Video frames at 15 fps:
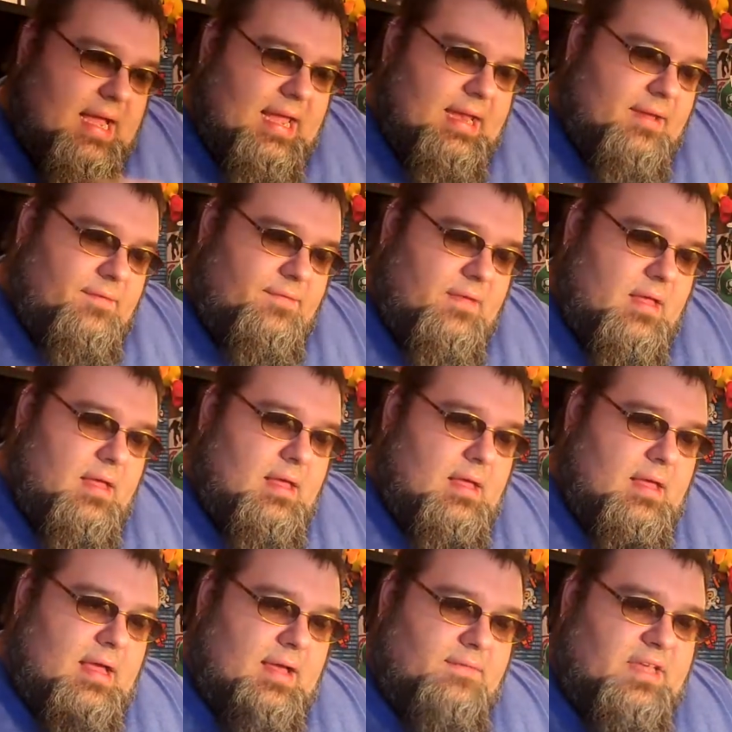kind of
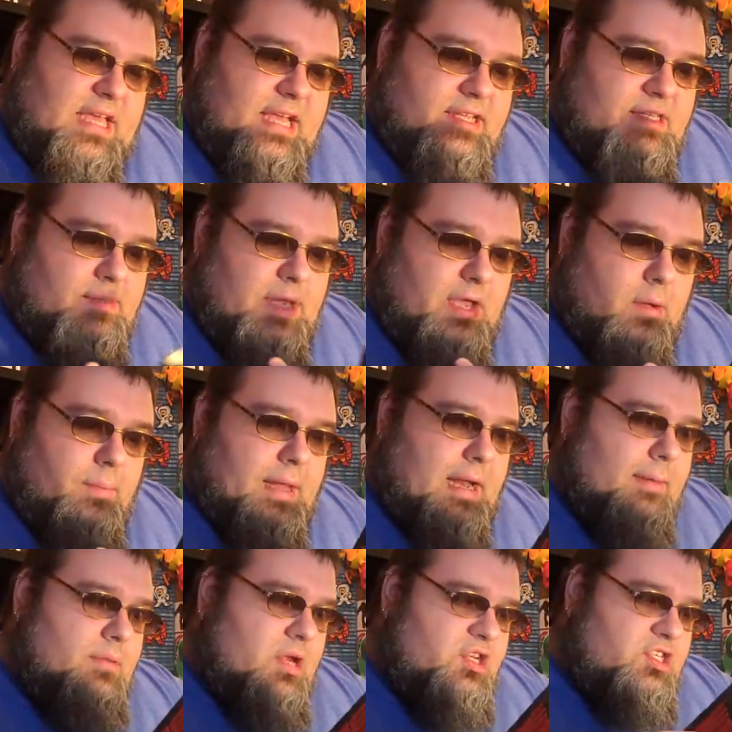kids meal, but
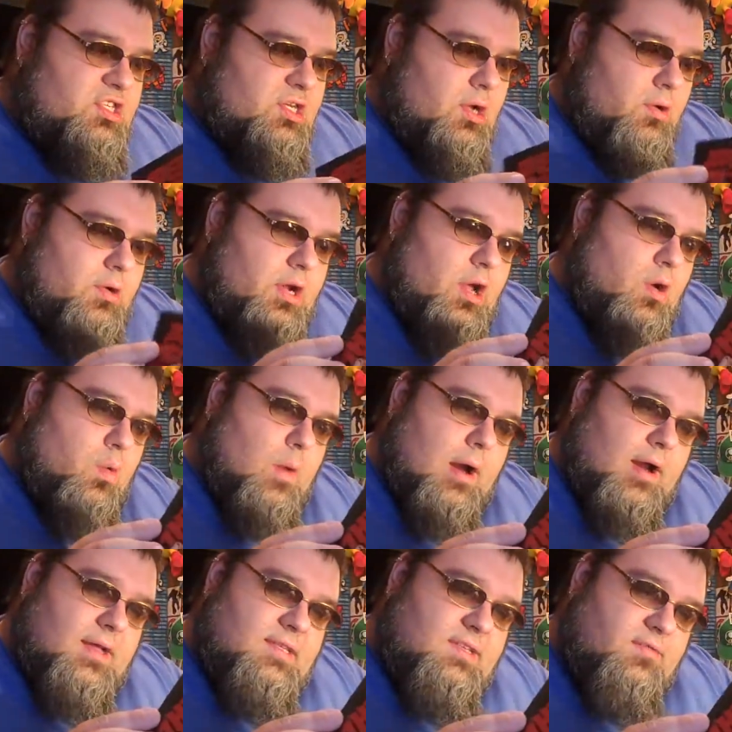I just don't know
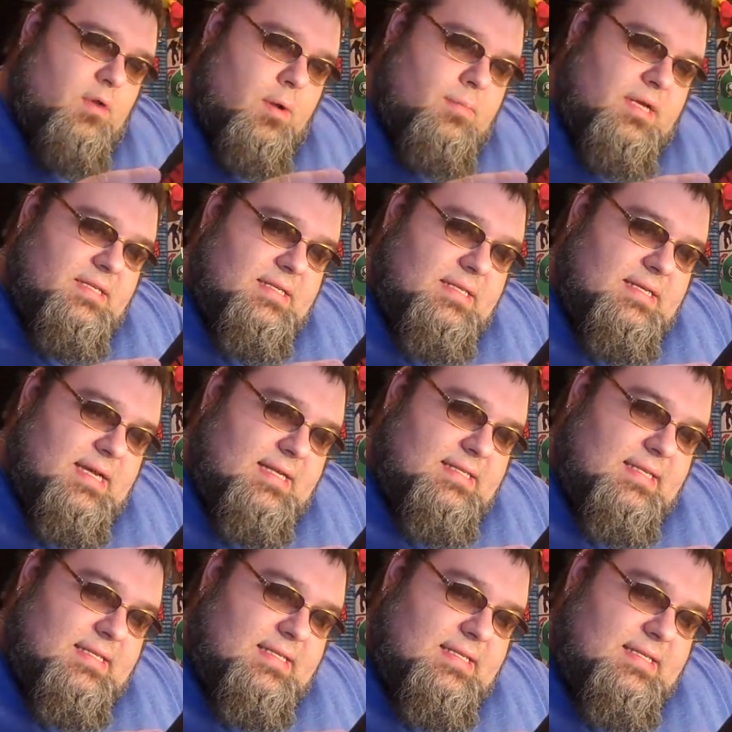where it's from because it
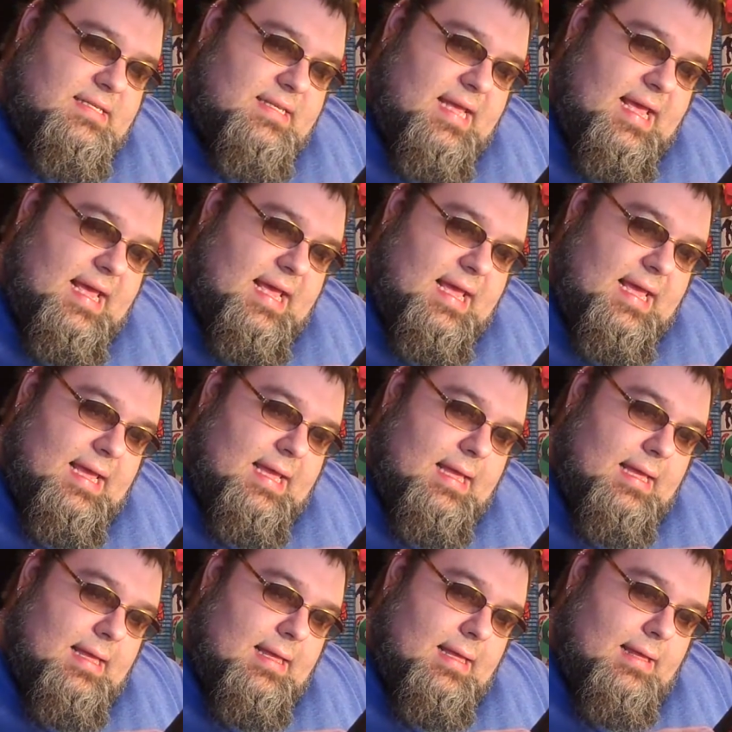doesn't say
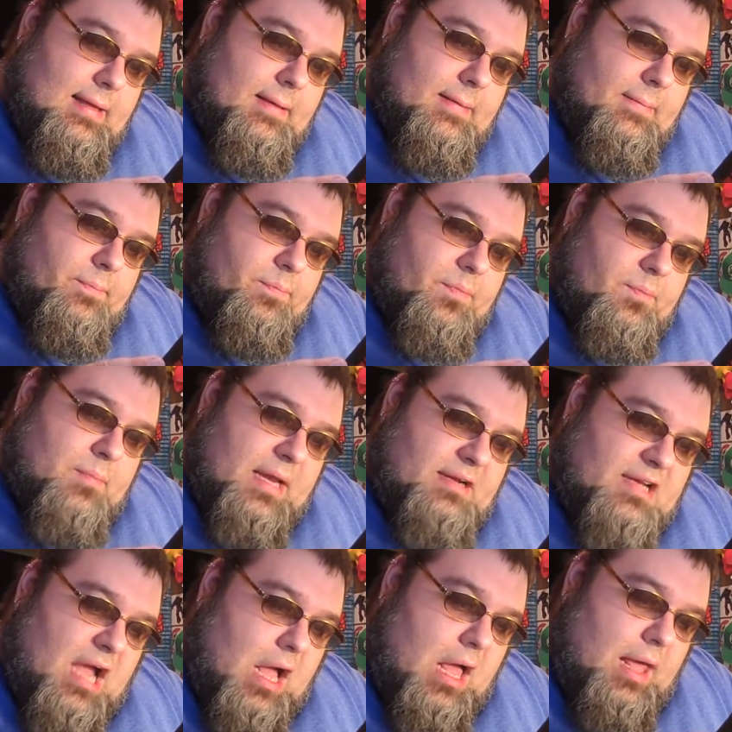
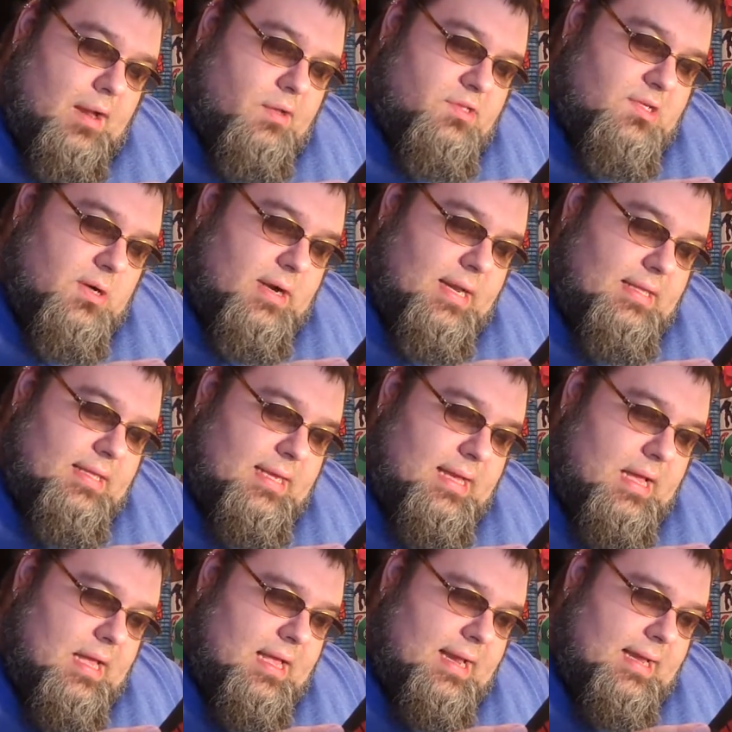McDonald's or
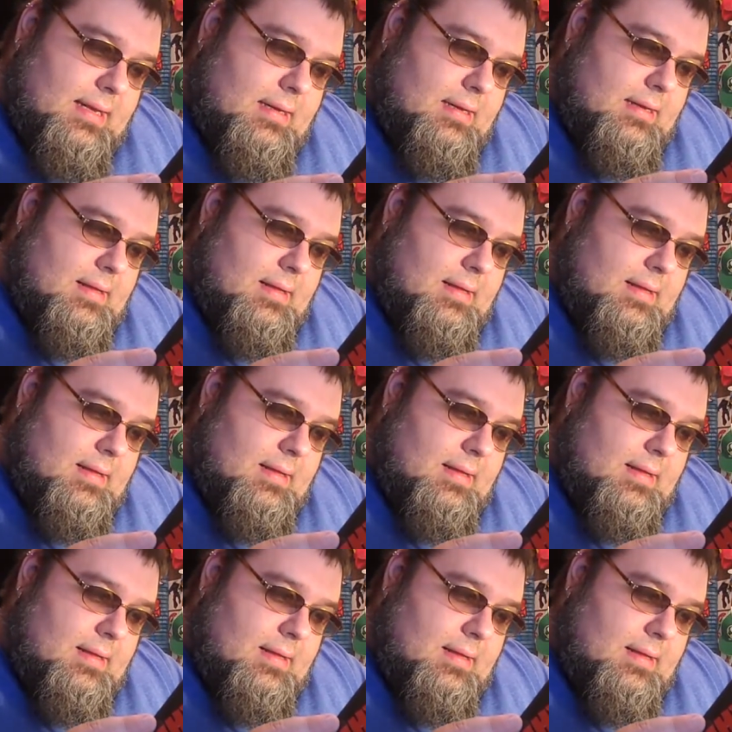anything on it.